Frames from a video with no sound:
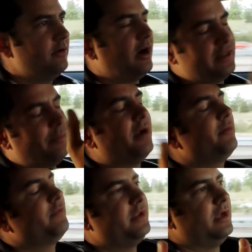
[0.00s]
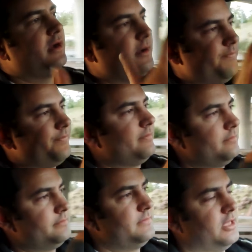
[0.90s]
or at the bottom of the
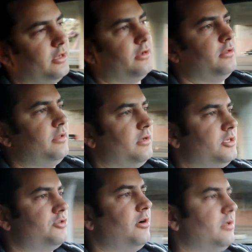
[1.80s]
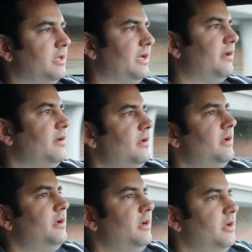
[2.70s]
trunk lid,
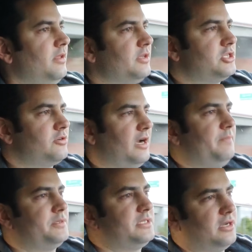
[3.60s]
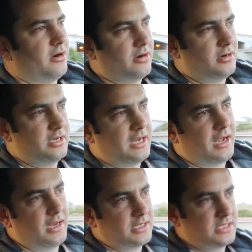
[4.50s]
the stripes are
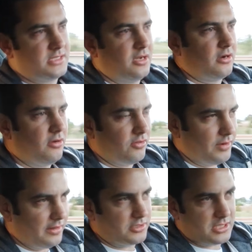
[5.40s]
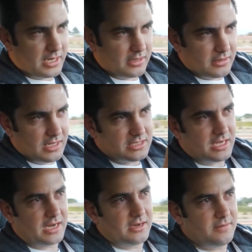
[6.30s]
not stuck all the way. There's like, it's
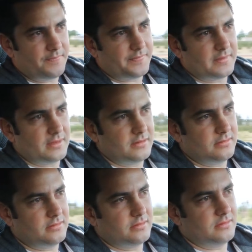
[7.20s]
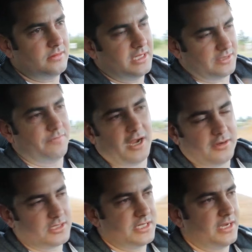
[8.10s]
a
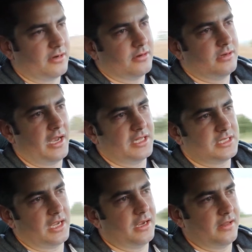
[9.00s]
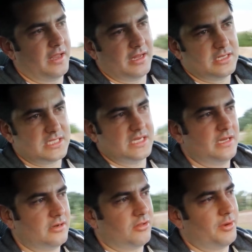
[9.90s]
vinyl sticker, and it's like they didn't
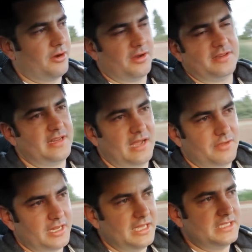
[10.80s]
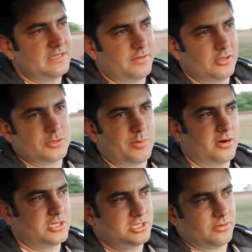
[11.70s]
seat it all the way, or it didn't have adhesive in those
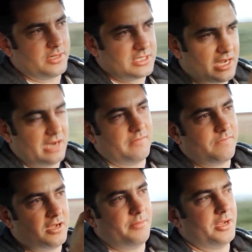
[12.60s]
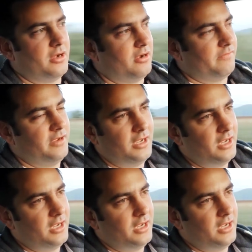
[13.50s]
parts, so it's kind of coming off,